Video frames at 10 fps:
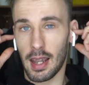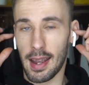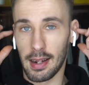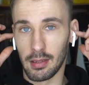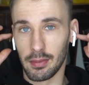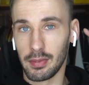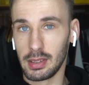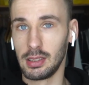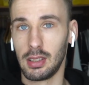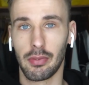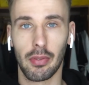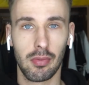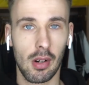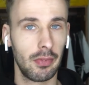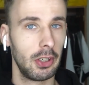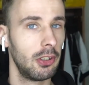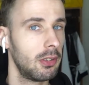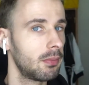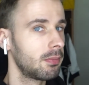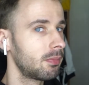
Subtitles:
And this is just the front view,